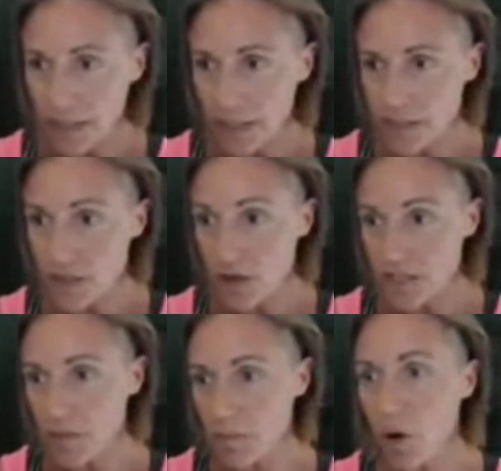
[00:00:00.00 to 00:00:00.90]
starting
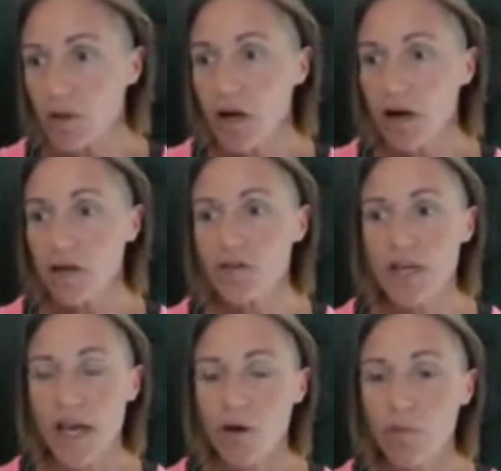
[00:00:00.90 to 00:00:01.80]
my podcast to
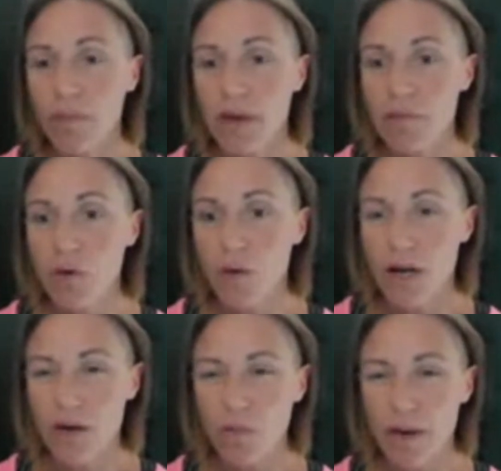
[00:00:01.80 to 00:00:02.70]
help
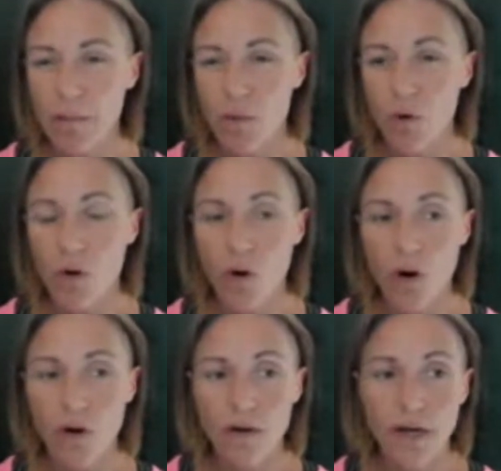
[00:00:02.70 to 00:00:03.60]
people a little bit
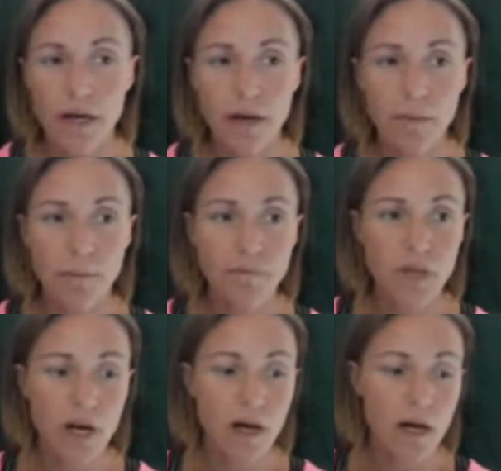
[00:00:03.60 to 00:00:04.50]
more on
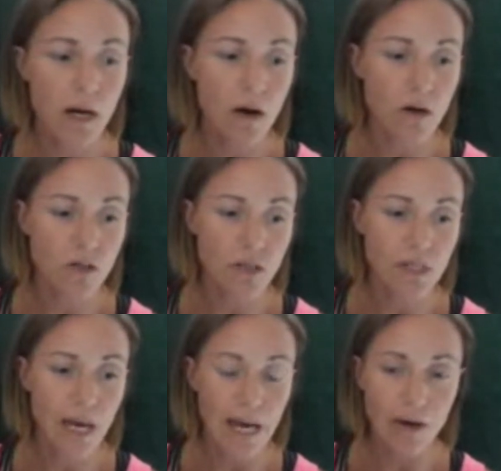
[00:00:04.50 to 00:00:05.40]
a larger
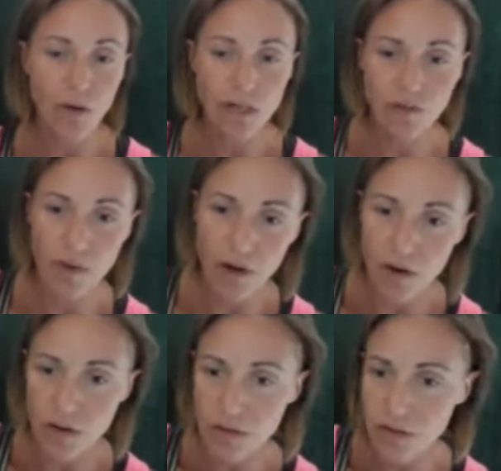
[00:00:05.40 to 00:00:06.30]
scale, as I've
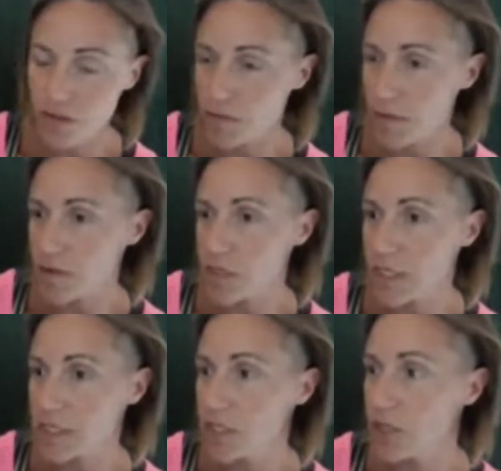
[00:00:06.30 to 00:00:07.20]
been asked
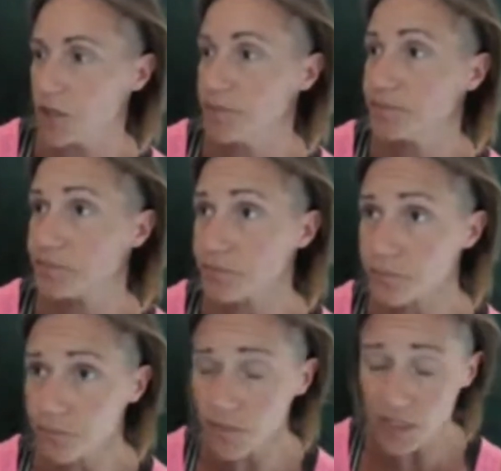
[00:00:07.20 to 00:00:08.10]
spiritually to do,
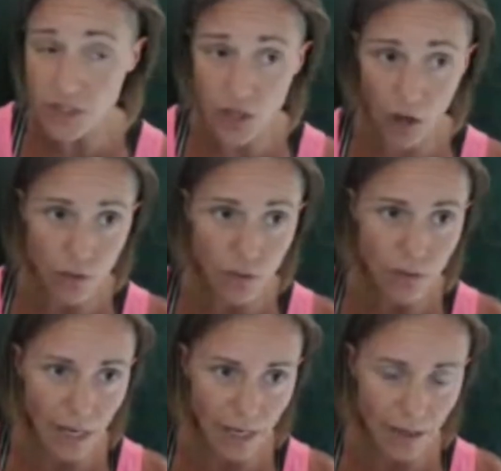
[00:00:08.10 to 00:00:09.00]
so
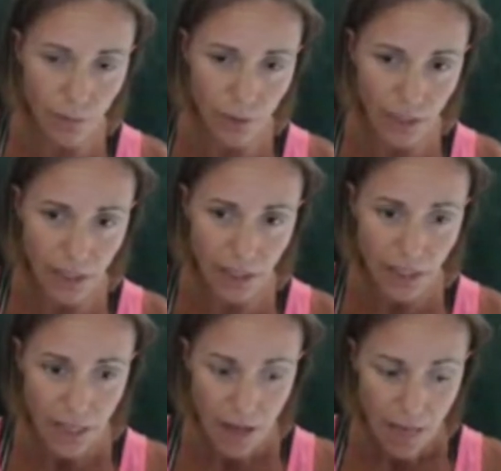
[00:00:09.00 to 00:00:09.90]
that we
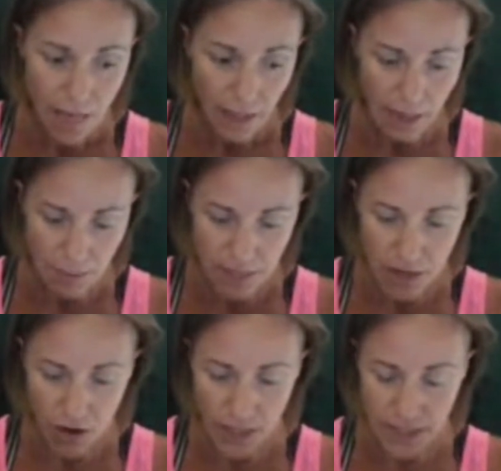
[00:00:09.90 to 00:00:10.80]
can be
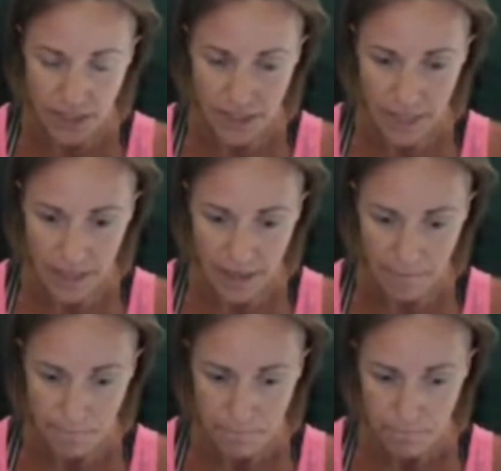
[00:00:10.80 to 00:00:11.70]
guided
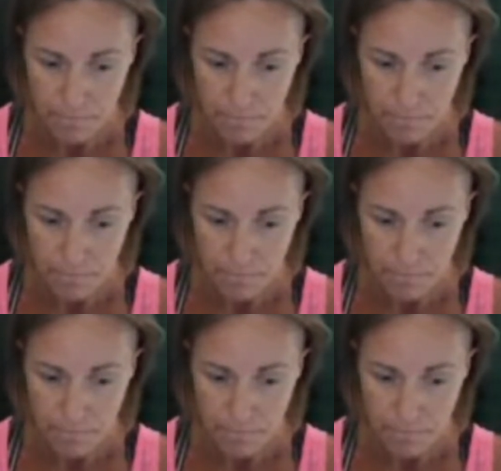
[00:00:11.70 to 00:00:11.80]
together,